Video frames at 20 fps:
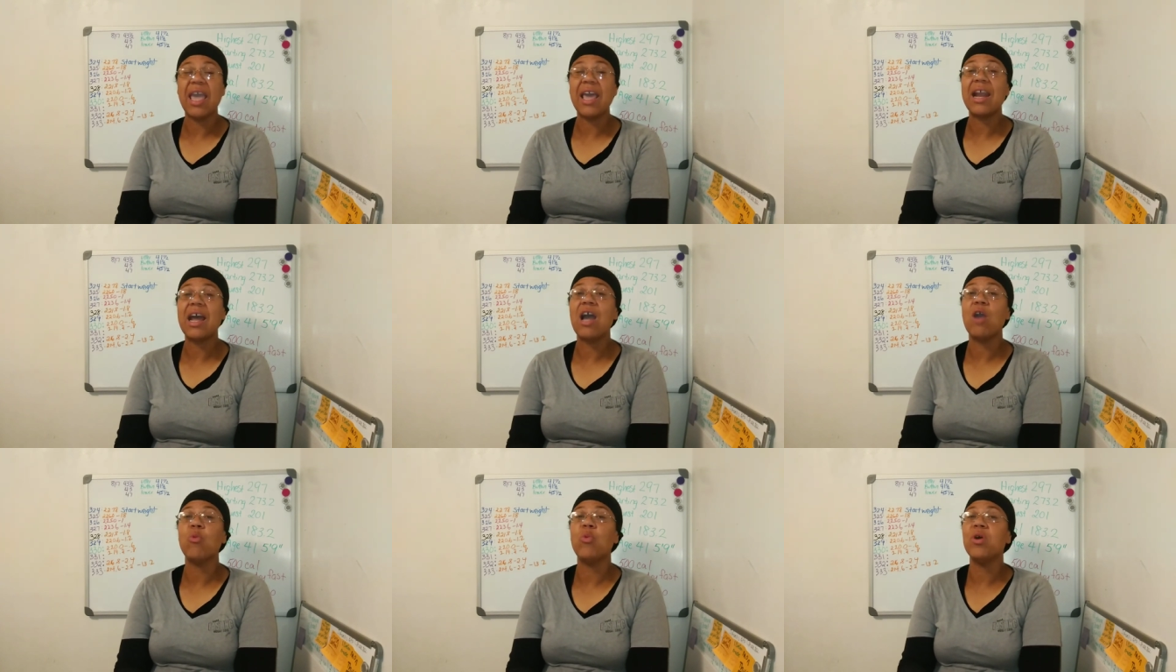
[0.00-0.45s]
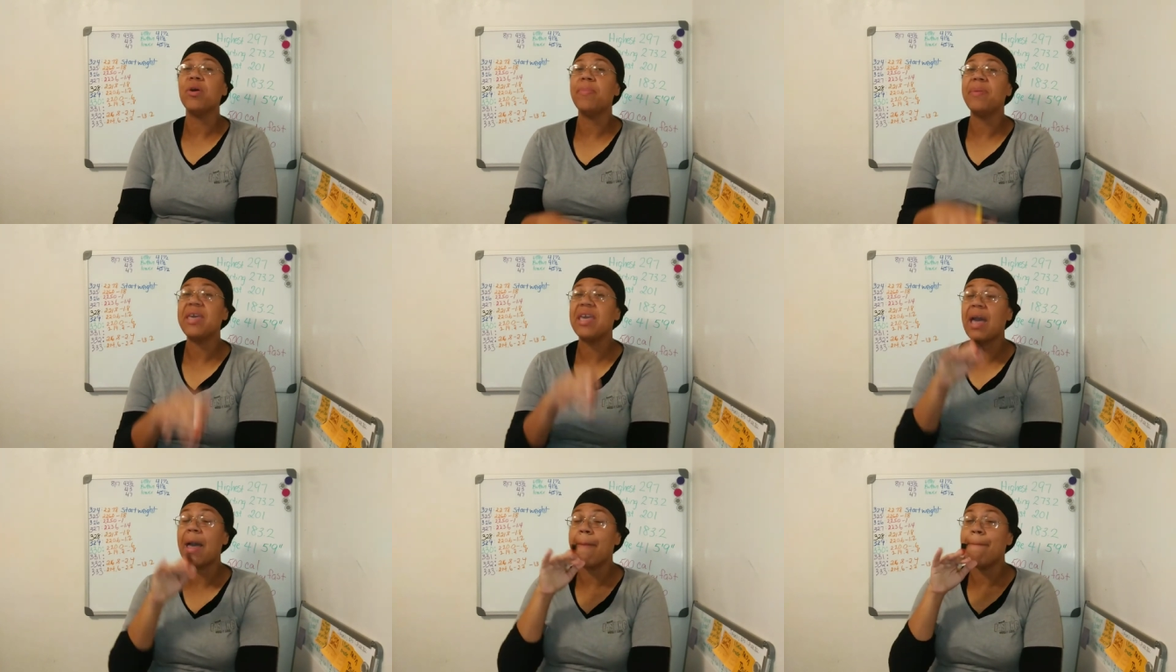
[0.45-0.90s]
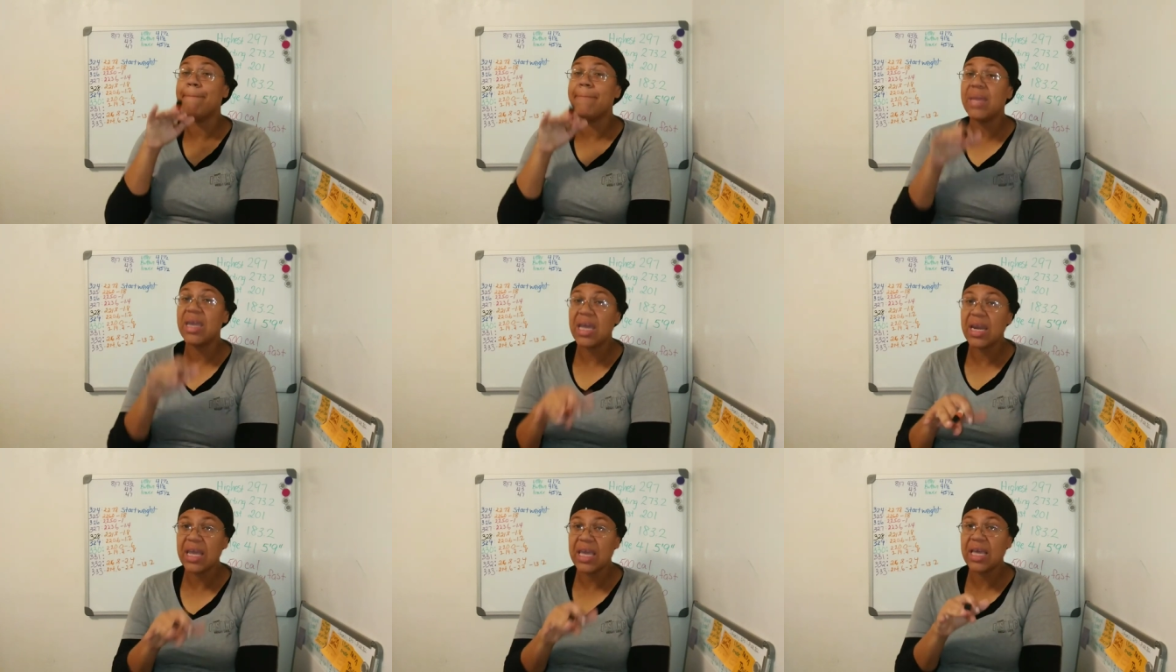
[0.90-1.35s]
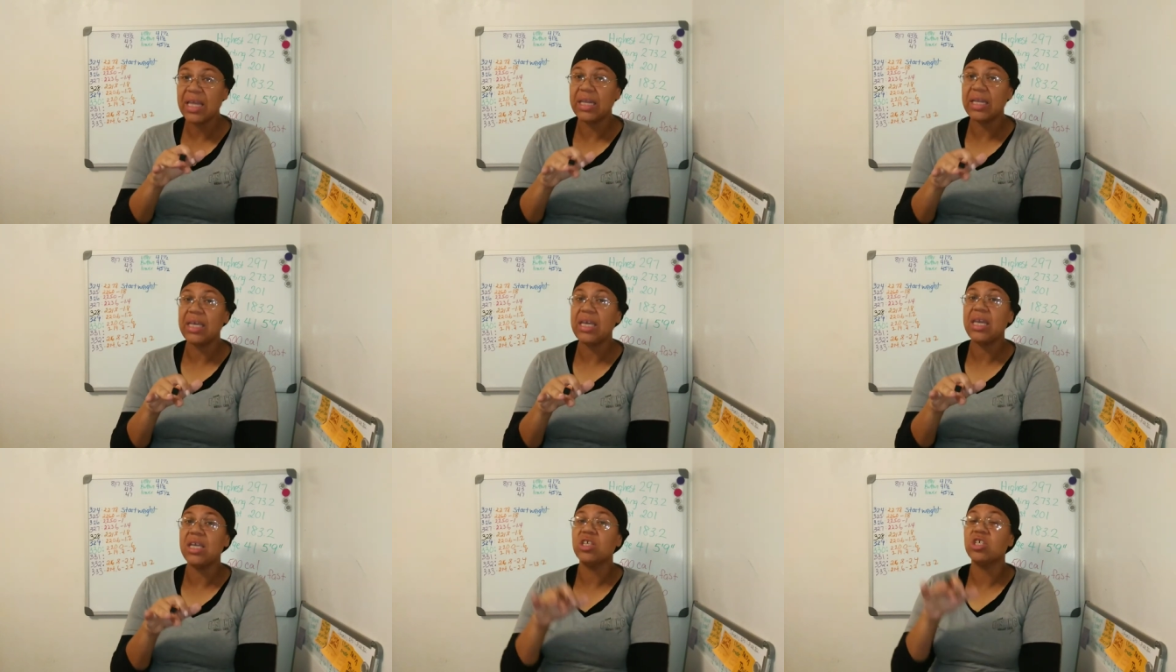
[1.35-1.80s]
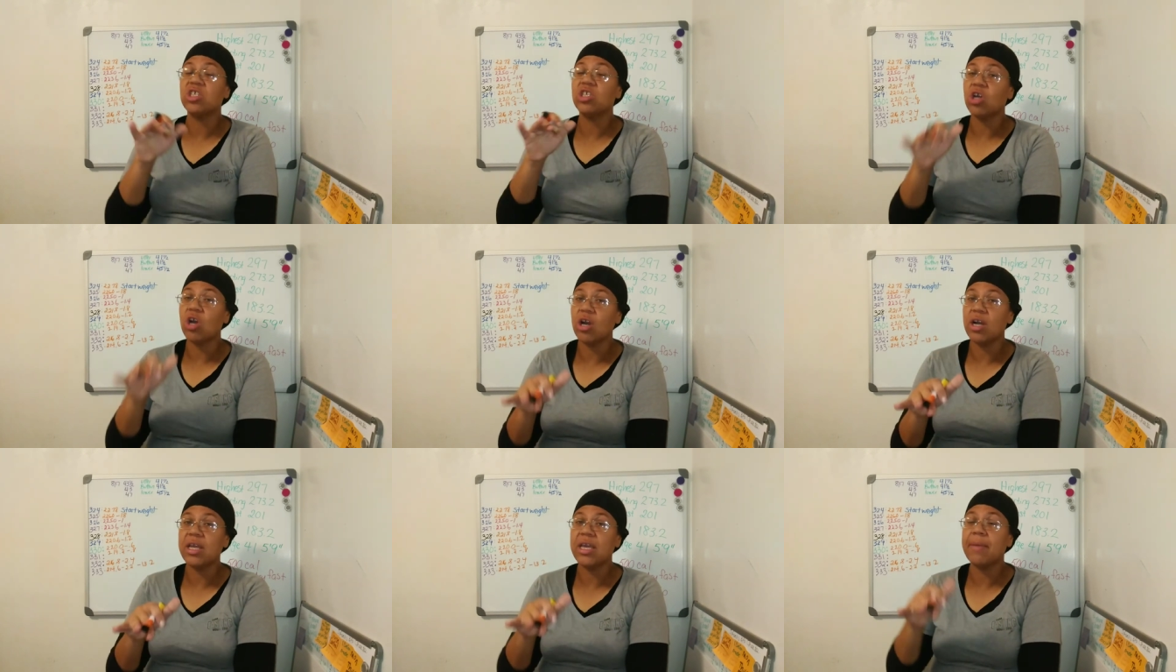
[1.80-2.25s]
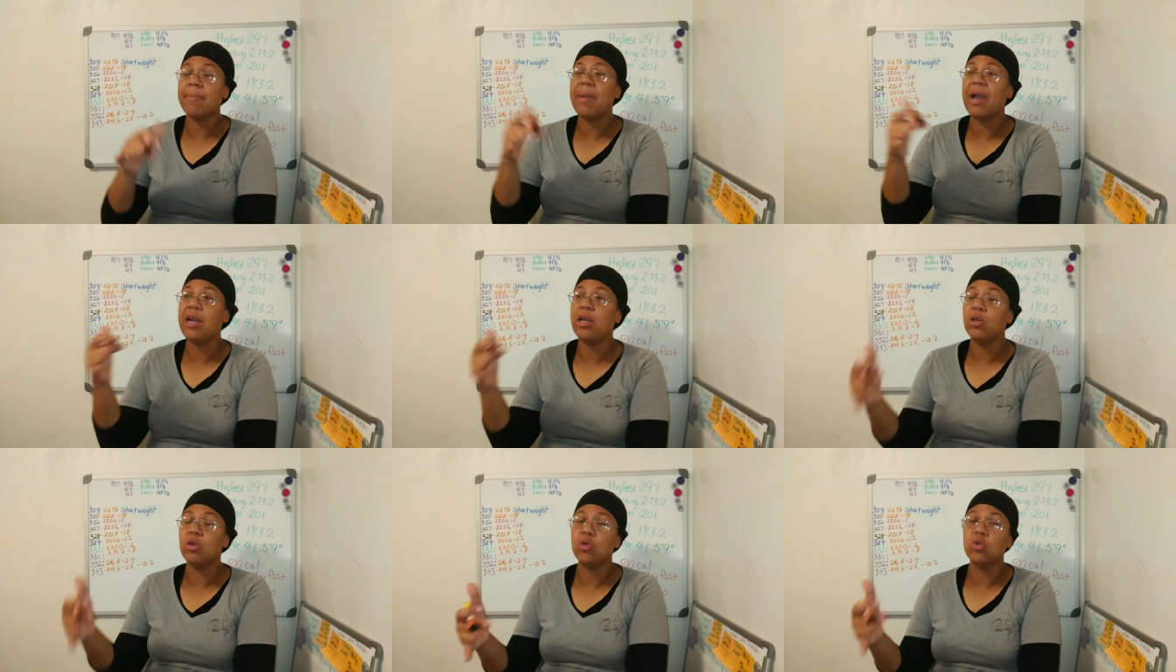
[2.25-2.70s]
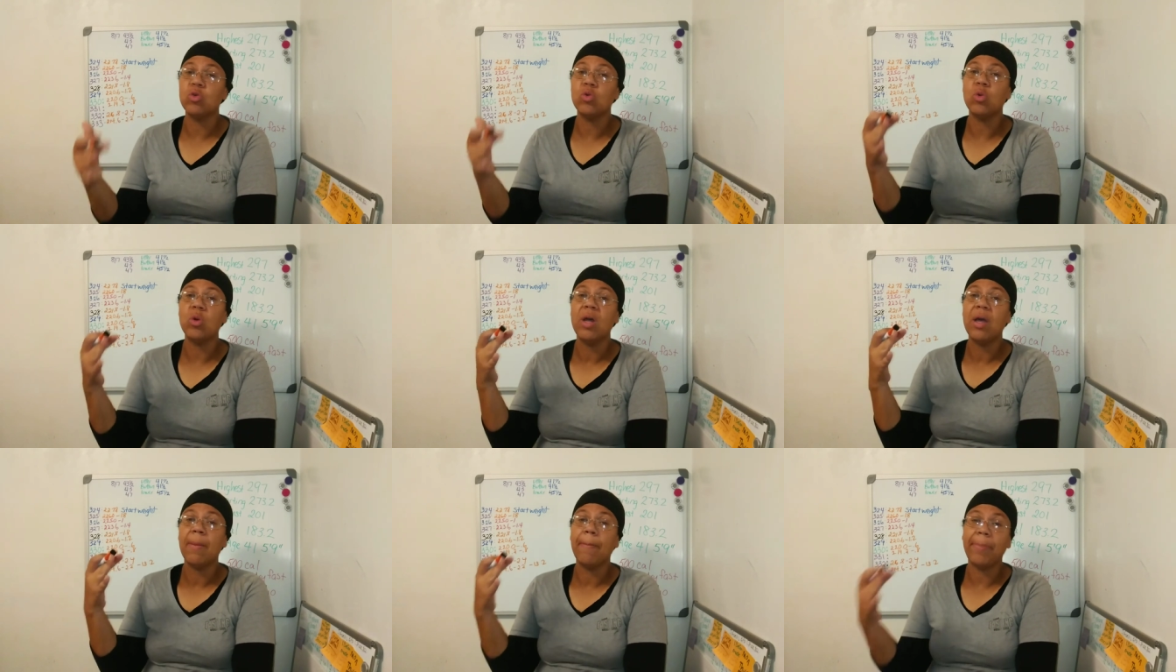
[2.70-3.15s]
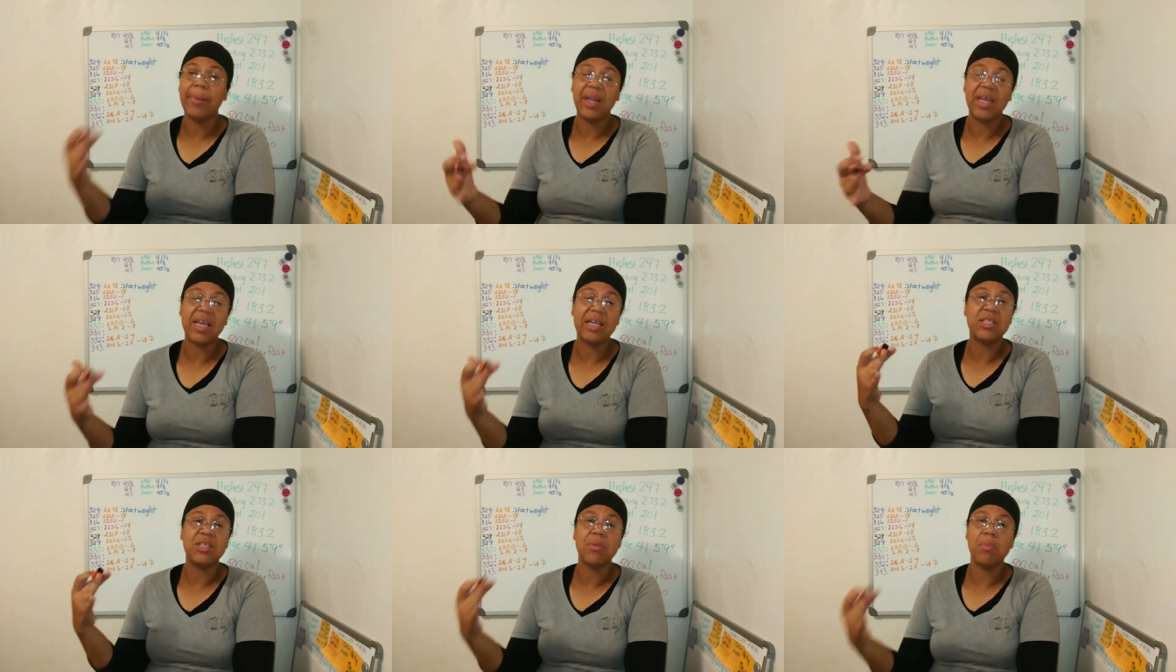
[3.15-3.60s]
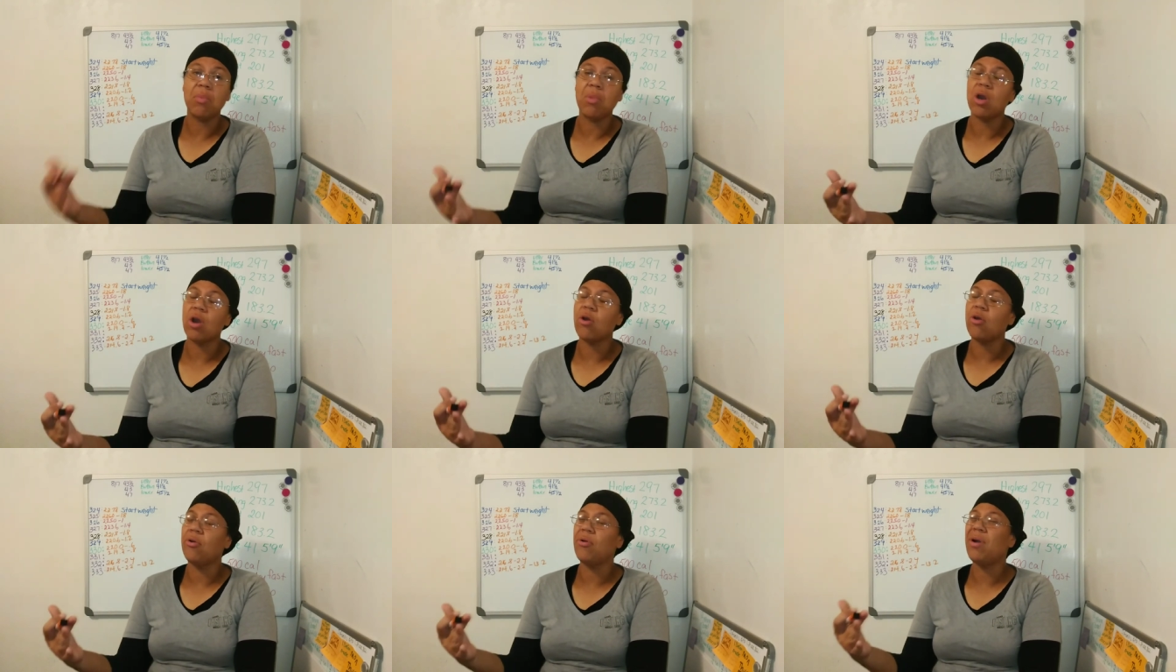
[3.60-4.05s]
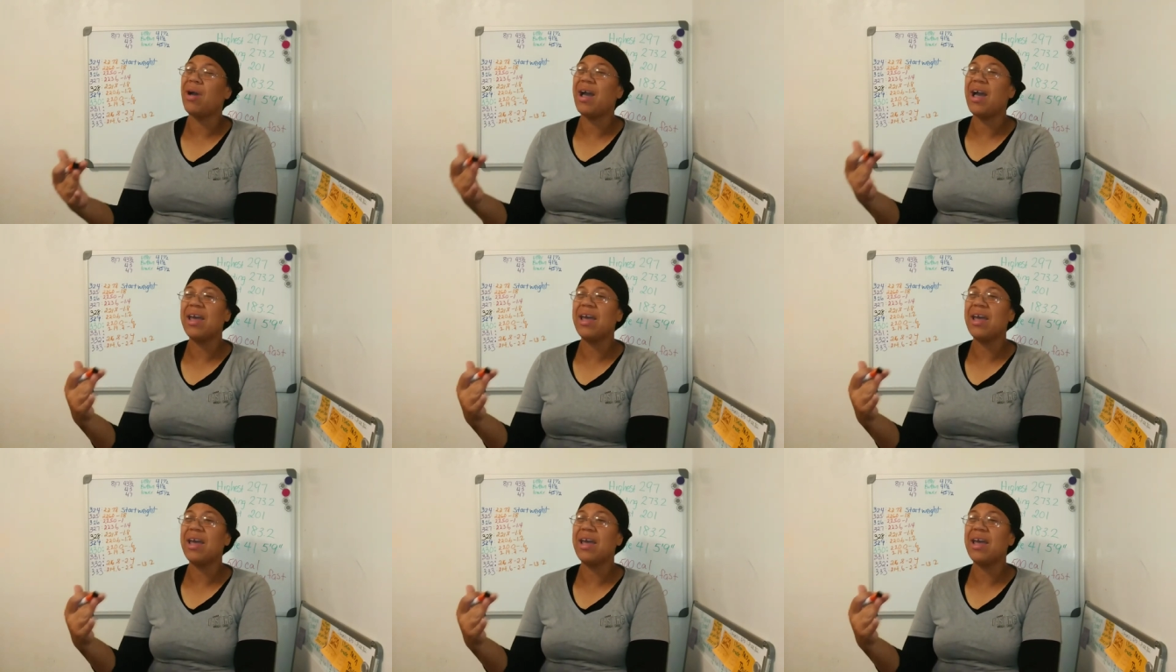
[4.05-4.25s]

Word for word: And I will be immediately starting my new plan tomorrow.